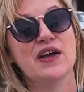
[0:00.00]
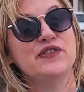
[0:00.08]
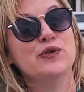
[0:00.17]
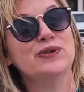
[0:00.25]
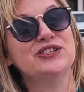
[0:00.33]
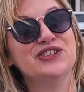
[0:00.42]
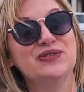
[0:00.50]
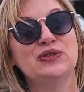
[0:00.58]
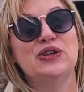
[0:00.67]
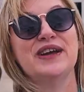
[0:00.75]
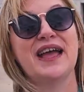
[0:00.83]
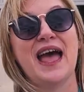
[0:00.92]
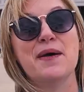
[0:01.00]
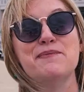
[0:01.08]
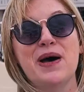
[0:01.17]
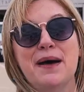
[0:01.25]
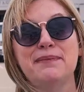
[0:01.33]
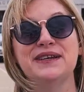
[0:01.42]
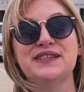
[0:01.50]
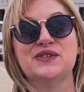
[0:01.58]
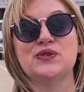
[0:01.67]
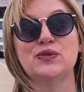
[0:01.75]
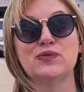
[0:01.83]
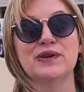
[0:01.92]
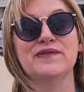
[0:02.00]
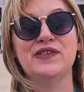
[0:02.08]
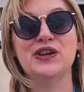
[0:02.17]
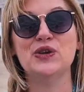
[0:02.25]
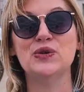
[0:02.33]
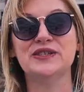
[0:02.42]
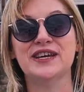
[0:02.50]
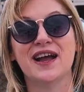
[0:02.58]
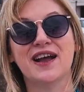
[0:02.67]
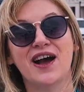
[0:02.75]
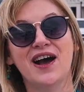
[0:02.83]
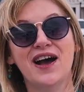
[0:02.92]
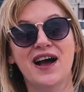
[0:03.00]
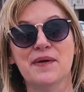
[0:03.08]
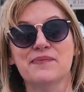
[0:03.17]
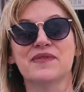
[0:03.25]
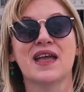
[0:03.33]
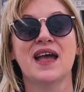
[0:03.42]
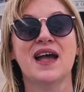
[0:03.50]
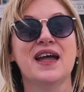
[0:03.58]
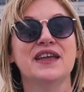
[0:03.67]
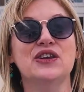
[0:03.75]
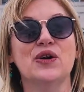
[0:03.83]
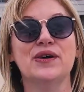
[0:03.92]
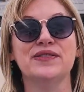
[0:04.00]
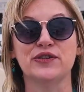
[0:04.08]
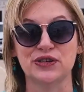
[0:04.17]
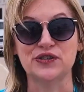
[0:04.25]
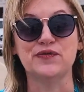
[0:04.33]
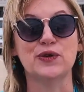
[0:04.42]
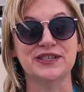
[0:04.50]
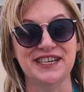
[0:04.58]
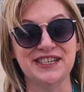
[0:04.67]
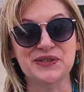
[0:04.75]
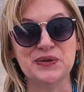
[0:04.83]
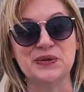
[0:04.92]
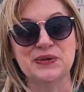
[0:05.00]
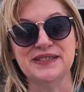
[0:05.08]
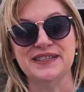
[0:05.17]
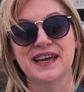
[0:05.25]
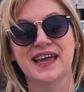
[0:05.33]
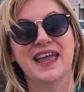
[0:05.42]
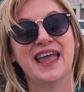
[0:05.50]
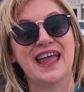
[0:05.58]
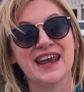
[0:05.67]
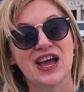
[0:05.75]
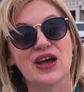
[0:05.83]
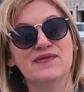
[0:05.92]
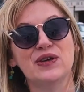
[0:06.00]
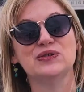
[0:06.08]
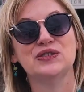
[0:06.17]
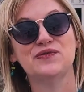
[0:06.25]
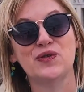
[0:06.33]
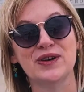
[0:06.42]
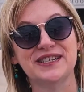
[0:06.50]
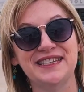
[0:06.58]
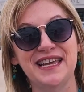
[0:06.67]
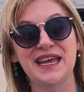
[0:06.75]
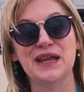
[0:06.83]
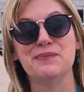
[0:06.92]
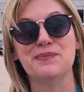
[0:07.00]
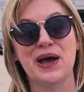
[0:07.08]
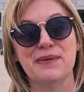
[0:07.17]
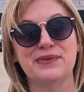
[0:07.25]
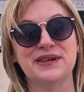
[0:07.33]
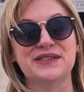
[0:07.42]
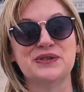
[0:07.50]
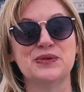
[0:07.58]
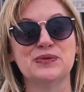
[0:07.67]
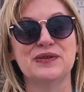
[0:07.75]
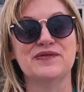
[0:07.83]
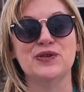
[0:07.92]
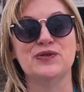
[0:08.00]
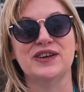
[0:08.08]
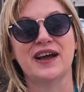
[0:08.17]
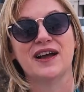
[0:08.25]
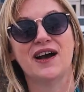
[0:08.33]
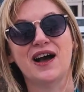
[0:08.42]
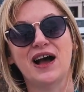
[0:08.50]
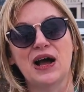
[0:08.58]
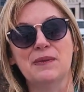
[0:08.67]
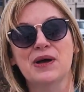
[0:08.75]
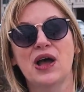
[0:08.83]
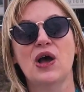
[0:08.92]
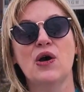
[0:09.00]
If you were to look at publicschoolreview.com, you know, there's 14 schools, and of those 14, publicschoolreview.com,